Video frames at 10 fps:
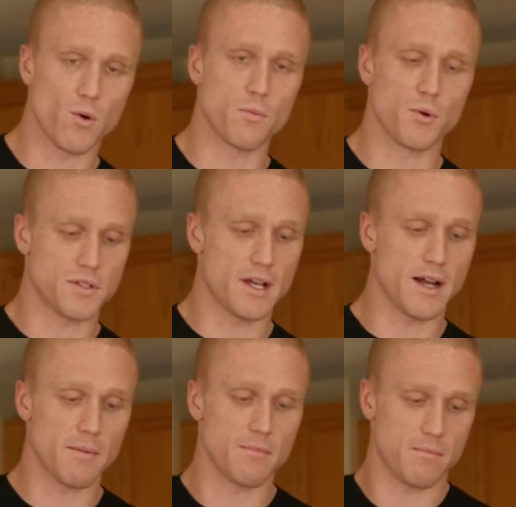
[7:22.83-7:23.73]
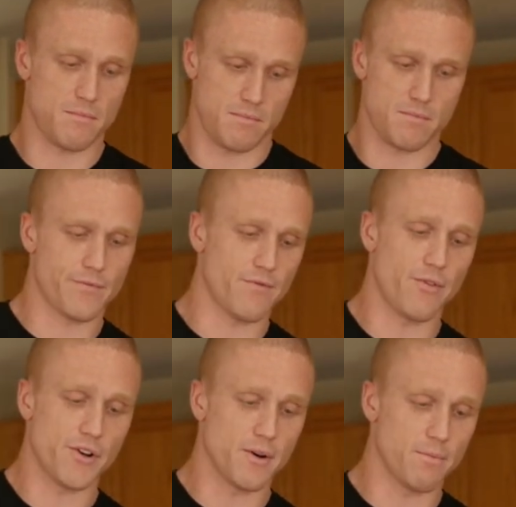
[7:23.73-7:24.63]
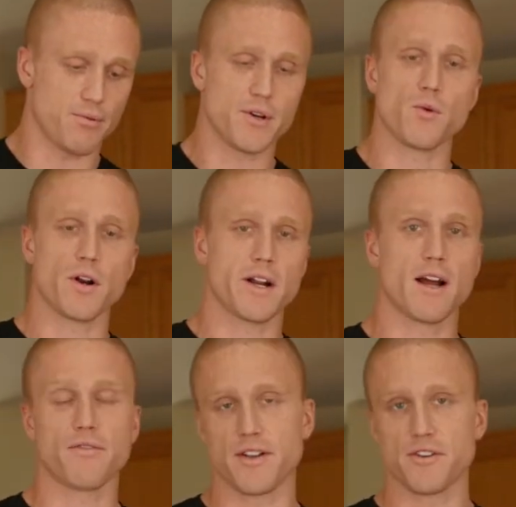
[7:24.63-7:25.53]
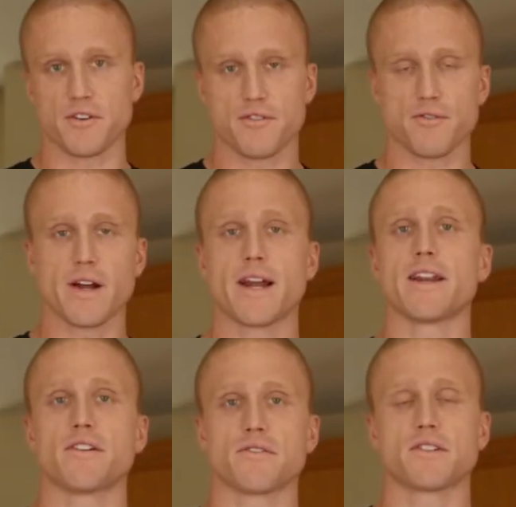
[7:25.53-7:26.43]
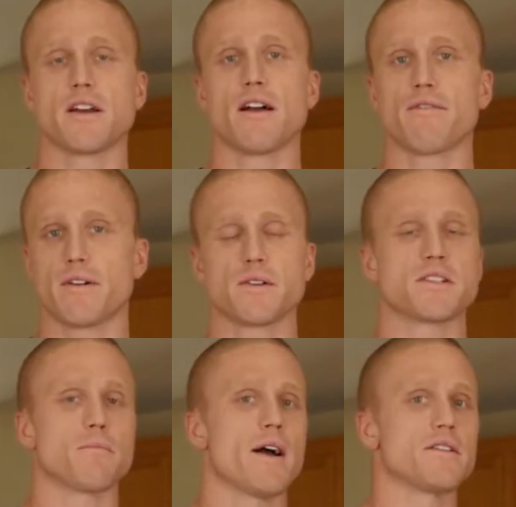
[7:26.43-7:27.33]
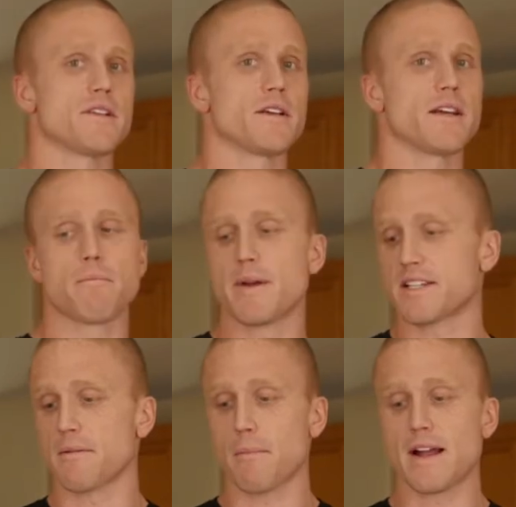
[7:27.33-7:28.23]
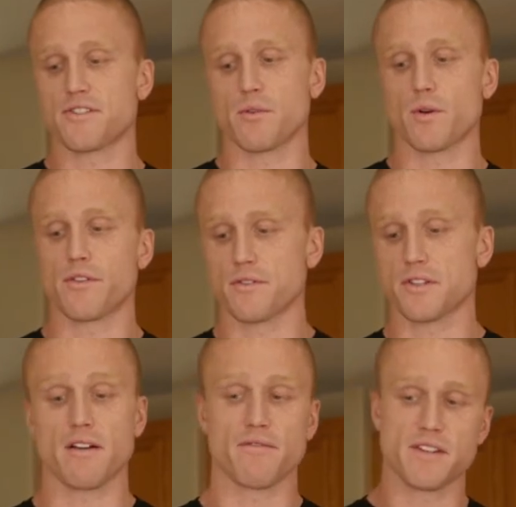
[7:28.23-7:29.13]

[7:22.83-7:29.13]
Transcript: one more time. For your pre-workout that you're creating yourself, customizing and mixing matching with yourself.